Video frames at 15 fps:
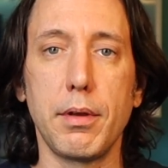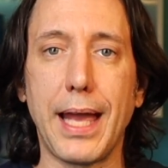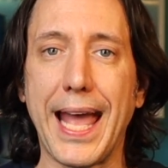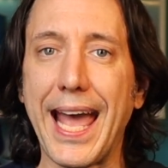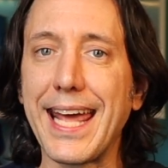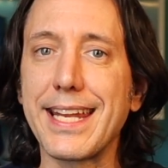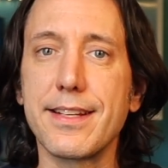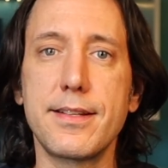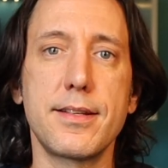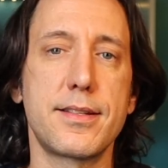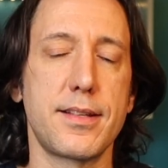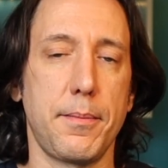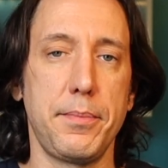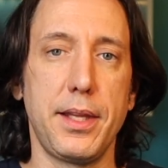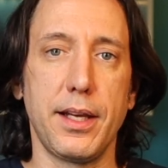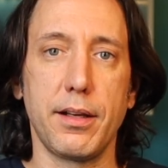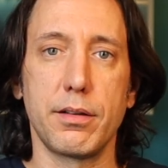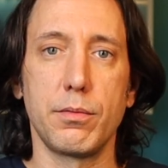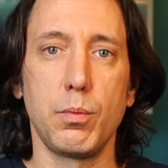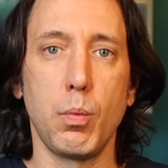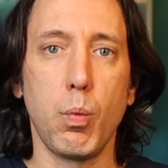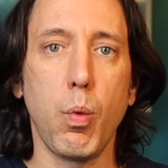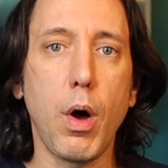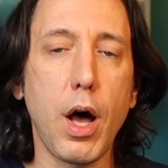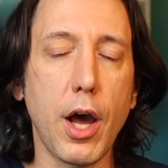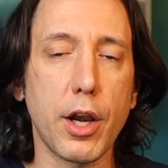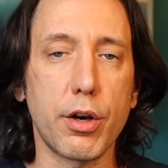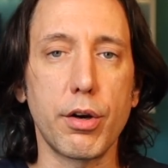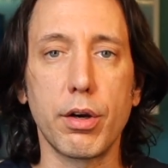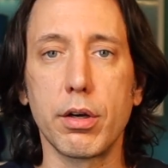added to something.
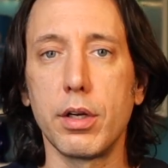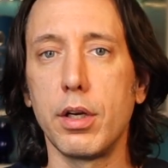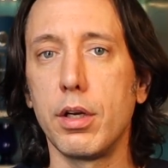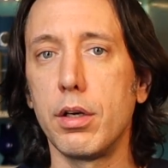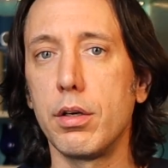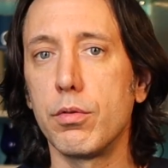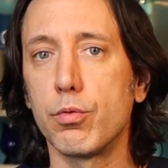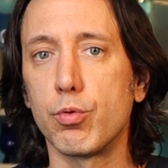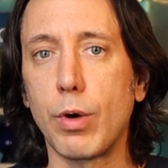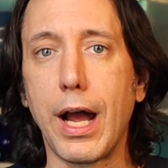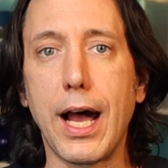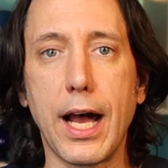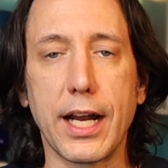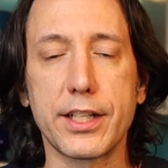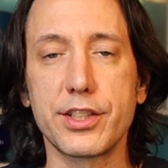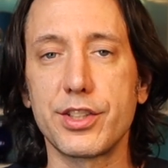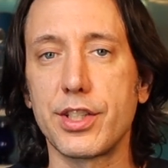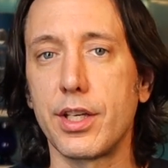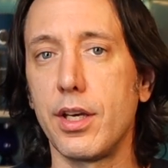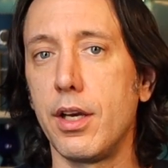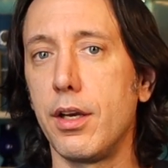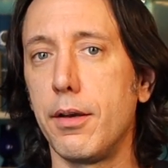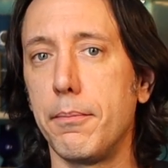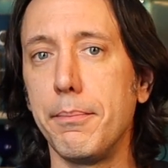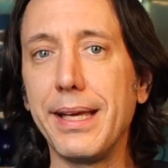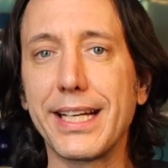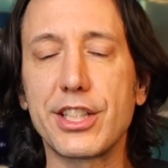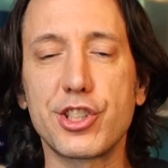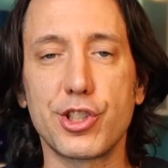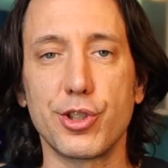Water, rocks,
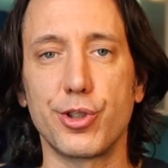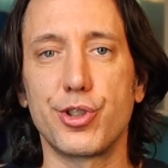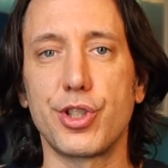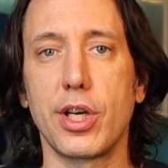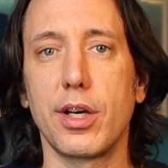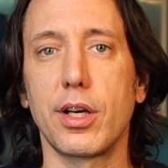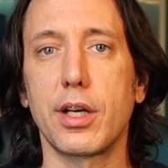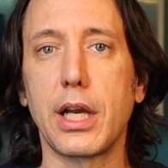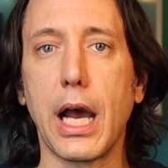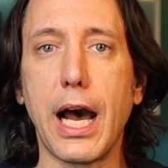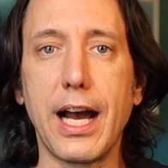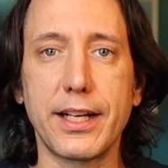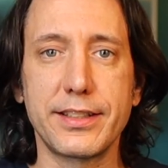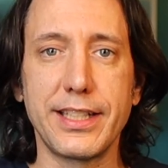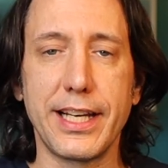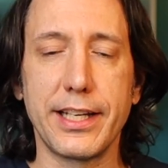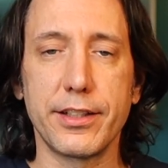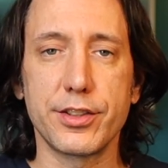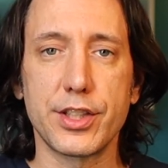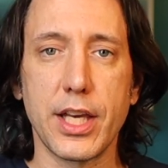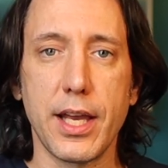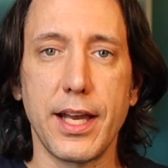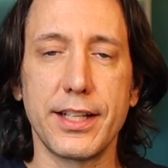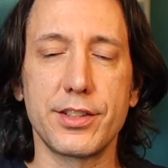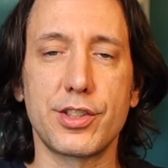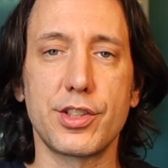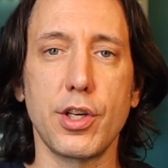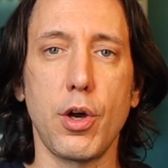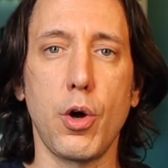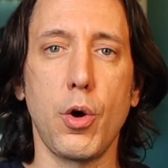mixers, cocktails. And
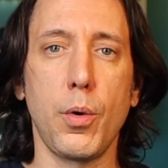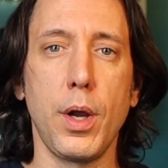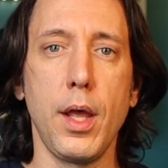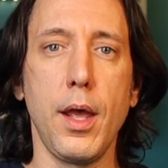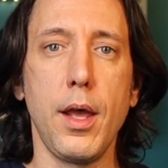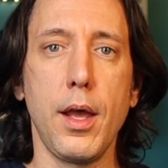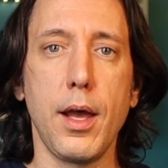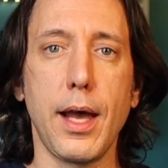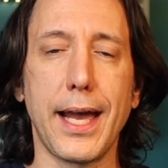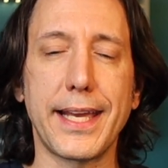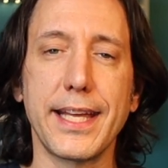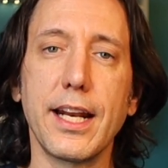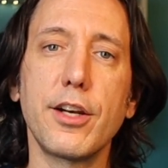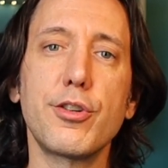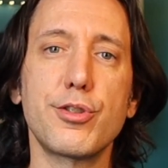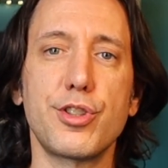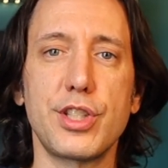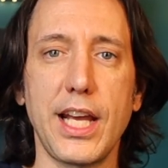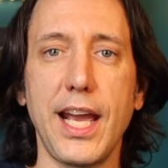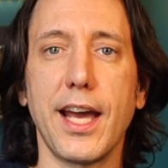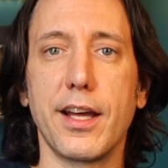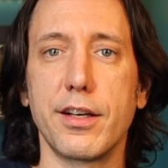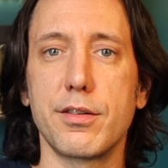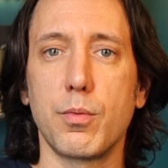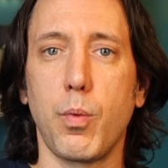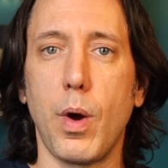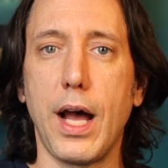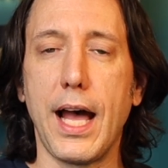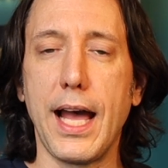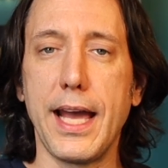so I can understand
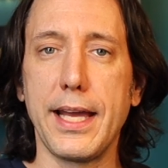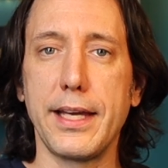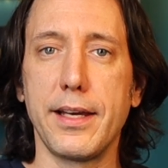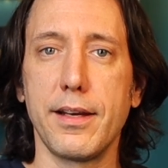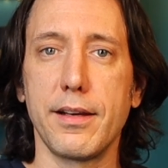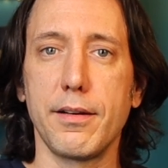why